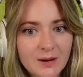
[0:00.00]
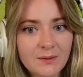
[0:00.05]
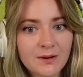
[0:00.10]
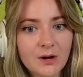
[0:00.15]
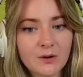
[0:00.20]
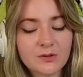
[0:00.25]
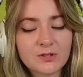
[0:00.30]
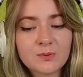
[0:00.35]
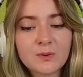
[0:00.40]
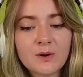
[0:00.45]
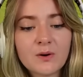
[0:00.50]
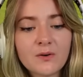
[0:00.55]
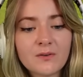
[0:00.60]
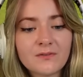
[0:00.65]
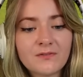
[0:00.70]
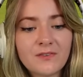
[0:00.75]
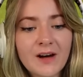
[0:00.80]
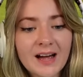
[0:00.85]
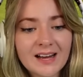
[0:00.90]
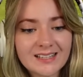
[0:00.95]
Here we go. So we've
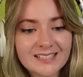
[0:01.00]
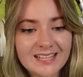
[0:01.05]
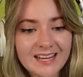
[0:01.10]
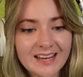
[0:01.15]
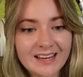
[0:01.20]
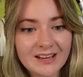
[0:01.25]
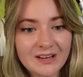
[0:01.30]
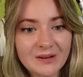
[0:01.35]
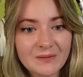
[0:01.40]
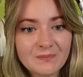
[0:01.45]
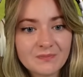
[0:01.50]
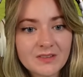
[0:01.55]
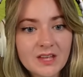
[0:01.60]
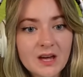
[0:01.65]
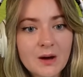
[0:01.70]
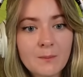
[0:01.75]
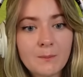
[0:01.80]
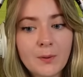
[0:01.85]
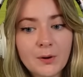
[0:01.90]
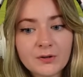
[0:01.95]
got fact here.
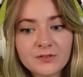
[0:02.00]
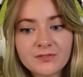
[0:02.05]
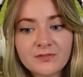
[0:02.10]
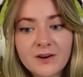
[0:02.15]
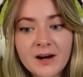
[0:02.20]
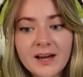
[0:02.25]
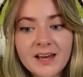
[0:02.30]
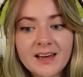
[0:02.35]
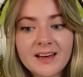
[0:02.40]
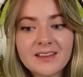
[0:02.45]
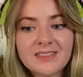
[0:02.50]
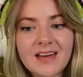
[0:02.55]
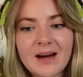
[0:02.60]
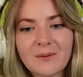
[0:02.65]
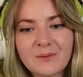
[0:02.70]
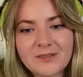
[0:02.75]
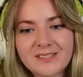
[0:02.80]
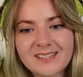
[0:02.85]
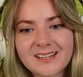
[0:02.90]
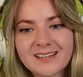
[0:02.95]
Bonfire,
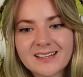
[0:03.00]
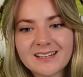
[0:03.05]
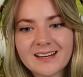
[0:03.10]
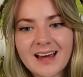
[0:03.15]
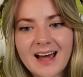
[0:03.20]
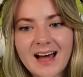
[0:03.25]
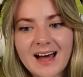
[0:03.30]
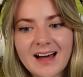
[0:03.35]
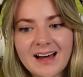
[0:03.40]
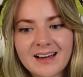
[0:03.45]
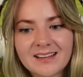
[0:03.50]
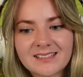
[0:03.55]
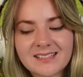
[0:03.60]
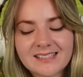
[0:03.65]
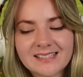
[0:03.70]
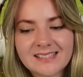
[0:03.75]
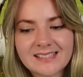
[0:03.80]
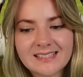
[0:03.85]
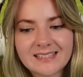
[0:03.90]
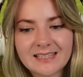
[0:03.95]
that was it, and
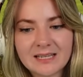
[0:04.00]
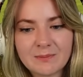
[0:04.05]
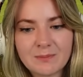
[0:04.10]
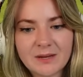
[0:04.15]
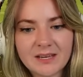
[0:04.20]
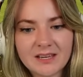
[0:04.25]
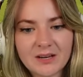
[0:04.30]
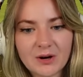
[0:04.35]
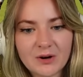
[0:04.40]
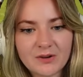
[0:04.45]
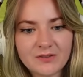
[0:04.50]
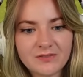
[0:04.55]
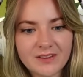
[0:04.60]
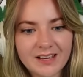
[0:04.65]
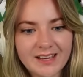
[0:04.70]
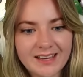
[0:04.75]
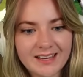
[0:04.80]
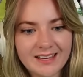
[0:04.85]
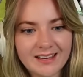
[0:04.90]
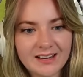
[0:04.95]
Sleepy over
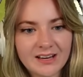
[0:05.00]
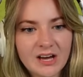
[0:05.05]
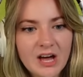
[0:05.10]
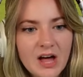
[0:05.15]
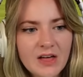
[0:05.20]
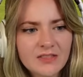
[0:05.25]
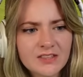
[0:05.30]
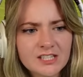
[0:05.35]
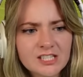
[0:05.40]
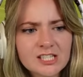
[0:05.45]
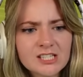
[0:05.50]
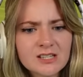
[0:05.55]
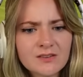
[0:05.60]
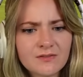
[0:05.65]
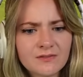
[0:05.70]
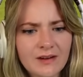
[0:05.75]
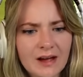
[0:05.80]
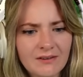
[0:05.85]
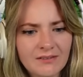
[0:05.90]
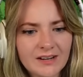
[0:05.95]
here. This is
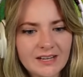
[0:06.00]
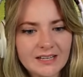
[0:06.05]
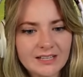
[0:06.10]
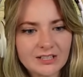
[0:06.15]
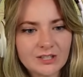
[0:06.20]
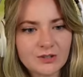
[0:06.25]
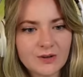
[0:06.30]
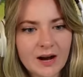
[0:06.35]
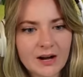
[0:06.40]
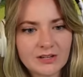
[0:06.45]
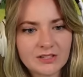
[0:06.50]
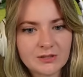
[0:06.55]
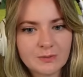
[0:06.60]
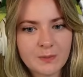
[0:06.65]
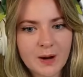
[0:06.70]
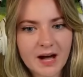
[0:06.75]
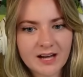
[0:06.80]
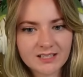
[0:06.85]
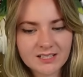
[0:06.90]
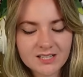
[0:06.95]
a very crowded
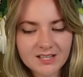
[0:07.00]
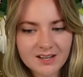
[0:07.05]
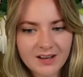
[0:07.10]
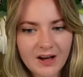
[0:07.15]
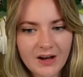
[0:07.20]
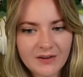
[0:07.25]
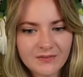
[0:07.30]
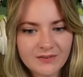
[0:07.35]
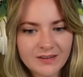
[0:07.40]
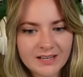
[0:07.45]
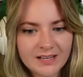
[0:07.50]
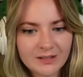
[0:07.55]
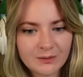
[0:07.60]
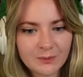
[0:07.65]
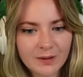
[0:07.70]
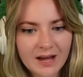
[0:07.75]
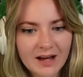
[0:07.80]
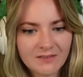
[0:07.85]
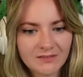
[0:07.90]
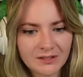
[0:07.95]
paddock, I feel.
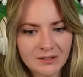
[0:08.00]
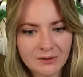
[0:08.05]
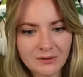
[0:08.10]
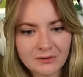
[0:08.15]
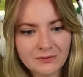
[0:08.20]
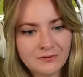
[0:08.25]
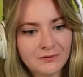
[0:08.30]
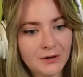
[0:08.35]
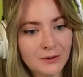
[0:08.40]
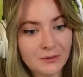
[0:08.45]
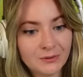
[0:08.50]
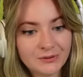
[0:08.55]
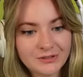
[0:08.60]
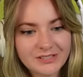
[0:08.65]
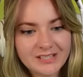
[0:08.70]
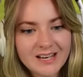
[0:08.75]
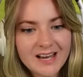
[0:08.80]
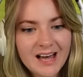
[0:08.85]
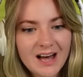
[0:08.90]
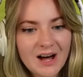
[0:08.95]
We have a lot of
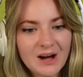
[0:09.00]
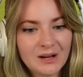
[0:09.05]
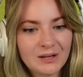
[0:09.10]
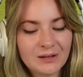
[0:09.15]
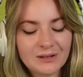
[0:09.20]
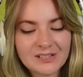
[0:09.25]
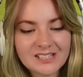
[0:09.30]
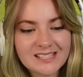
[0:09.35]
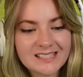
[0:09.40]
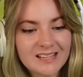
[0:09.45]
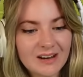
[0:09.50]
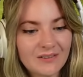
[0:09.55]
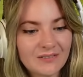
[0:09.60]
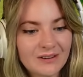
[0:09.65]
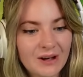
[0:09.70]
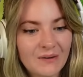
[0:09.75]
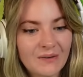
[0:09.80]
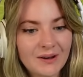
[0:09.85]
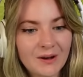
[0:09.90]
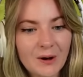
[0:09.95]
foals, a lot of stuff
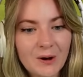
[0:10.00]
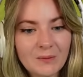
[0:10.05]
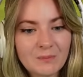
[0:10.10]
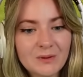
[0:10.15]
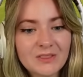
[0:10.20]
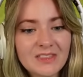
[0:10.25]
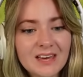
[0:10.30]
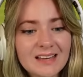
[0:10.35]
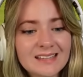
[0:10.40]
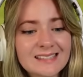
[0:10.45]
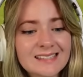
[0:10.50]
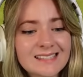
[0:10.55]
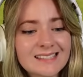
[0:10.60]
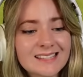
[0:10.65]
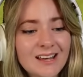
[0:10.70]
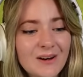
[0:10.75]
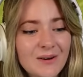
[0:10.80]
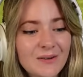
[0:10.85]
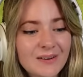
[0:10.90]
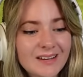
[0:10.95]
going on, but they're
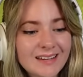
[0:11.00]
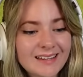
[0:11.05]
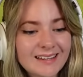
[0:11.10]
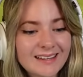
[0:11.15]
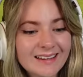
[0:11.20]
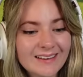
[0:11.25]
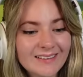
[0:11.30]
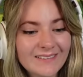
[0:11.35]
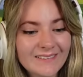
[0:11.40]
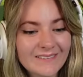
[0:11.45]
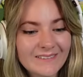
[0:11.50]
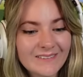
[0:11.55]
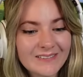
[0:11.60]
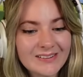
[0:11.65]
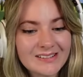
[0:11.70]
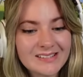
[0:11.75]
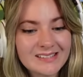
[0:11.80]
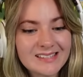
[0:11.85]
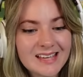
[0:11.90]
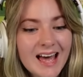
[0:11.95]
so
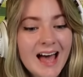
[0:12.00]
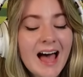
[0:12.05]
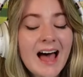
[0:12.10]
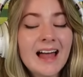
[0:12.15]
cute.